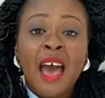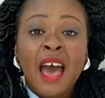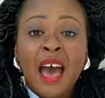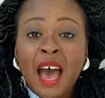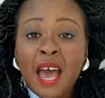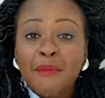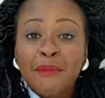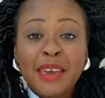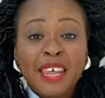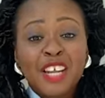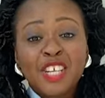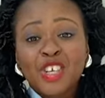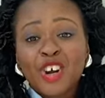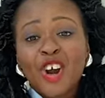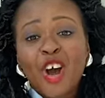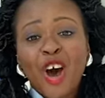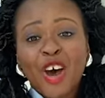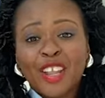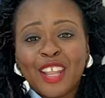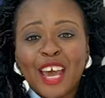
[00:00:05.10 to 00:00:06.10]
I manage
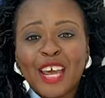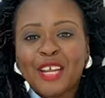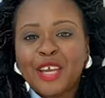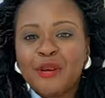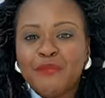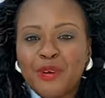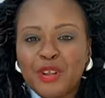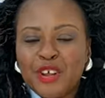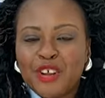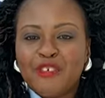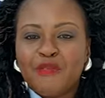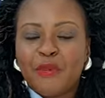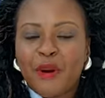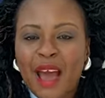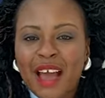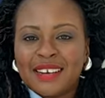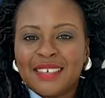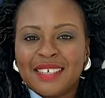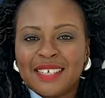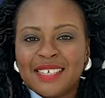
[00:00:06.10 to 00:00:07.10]
our online community of
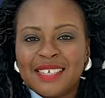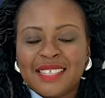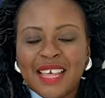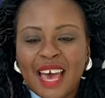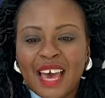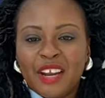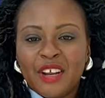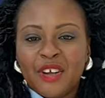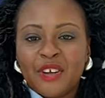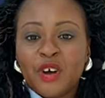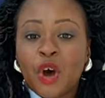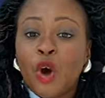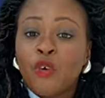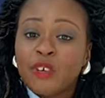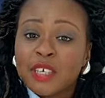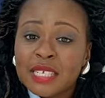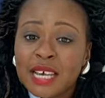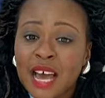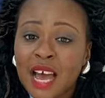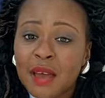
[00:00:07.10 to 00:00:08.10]
practice that,
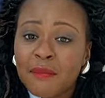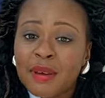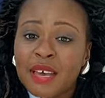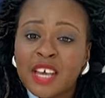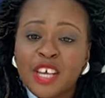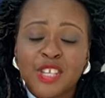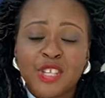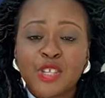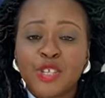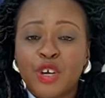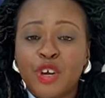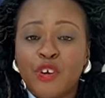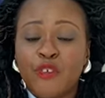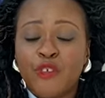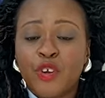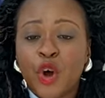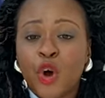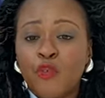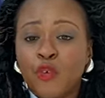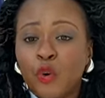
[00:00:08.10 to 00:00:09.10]
over time, has
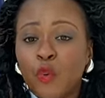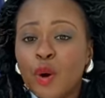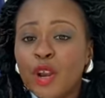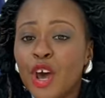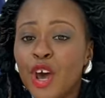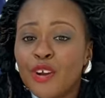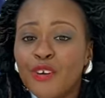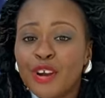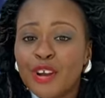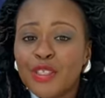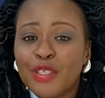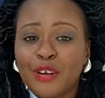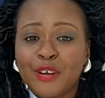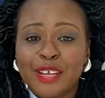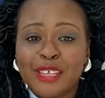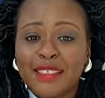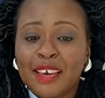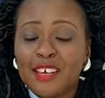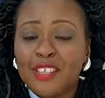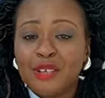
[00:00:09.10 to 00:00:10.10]
served over
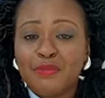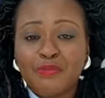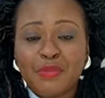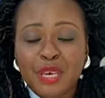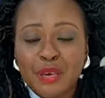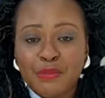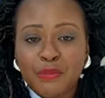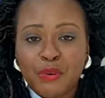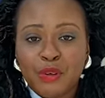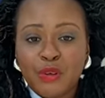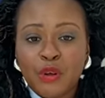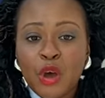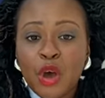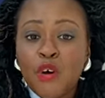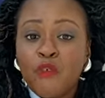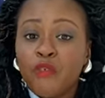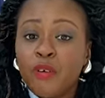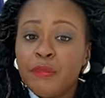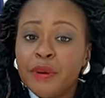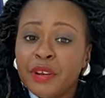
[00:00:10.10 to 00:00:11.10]
130,000 people
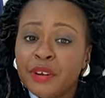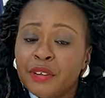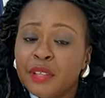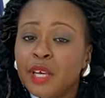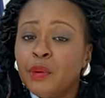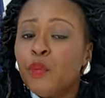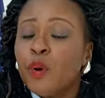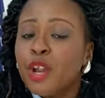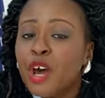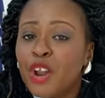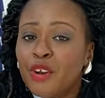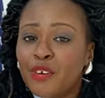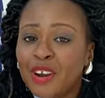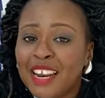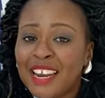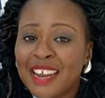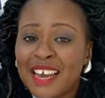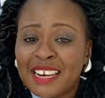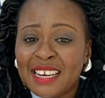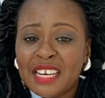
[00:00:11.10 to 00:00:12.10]
from nearly
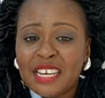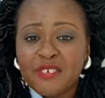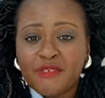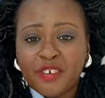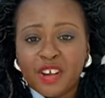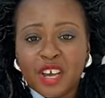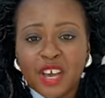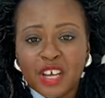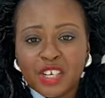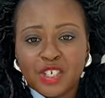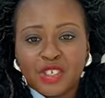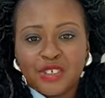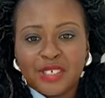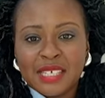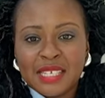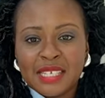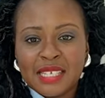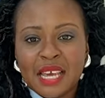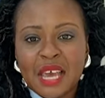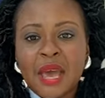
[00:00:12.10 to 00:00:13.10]
190 different
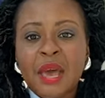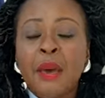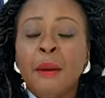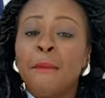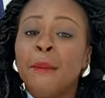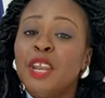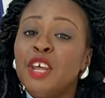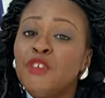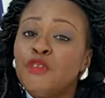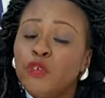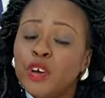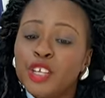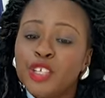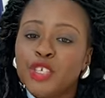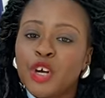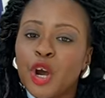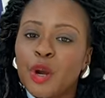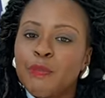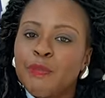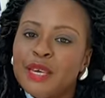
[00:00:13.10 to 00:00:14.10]
countries, many of which
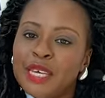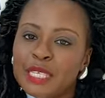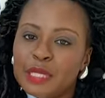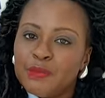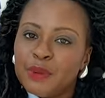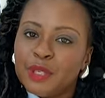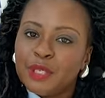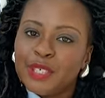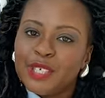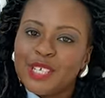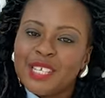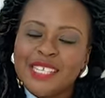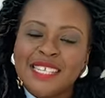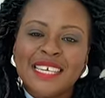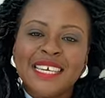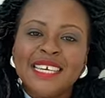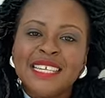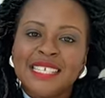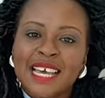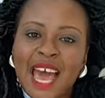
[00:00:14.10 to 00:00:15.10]
are peace builders
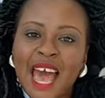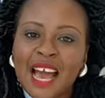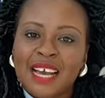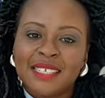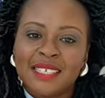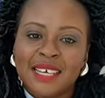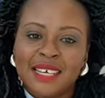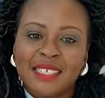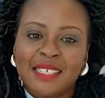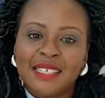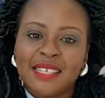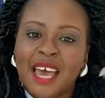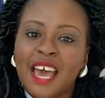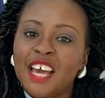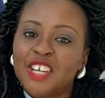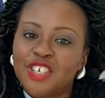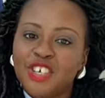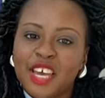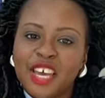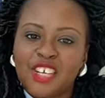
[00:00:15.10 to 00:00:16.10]
seeking to access
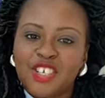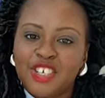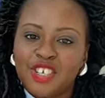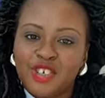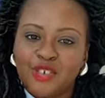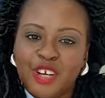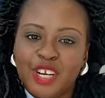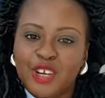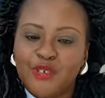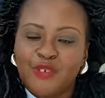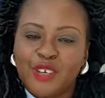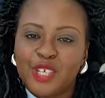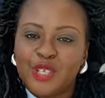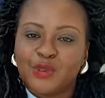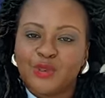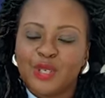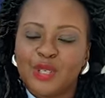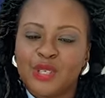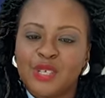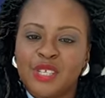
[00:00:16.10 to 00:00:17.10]
education and training
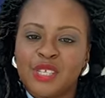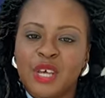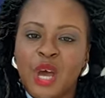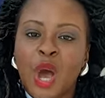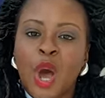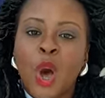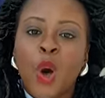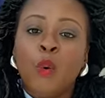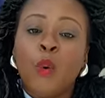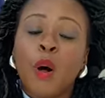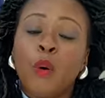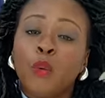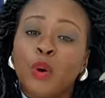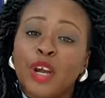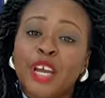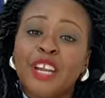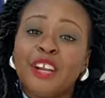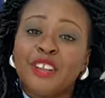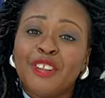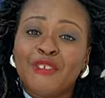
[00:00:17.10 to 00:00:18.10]
resources while
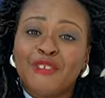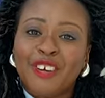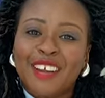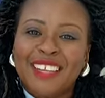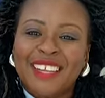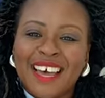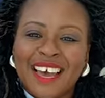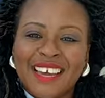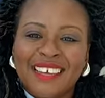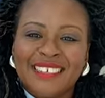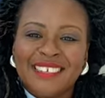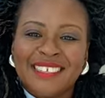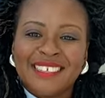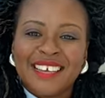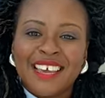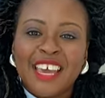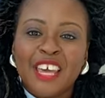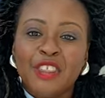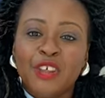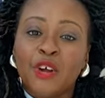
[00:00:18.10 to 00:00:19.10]
working on the front lines
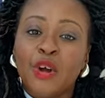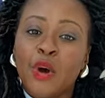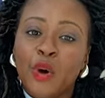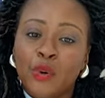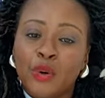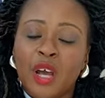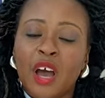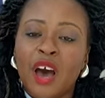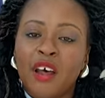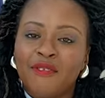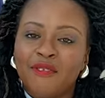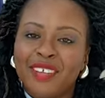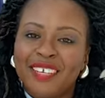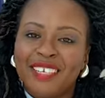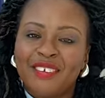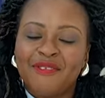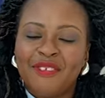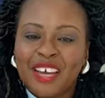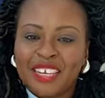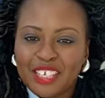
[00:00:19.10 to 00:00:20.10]
in their own
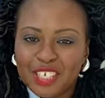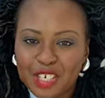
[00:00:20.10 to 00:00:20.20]
conflict-affected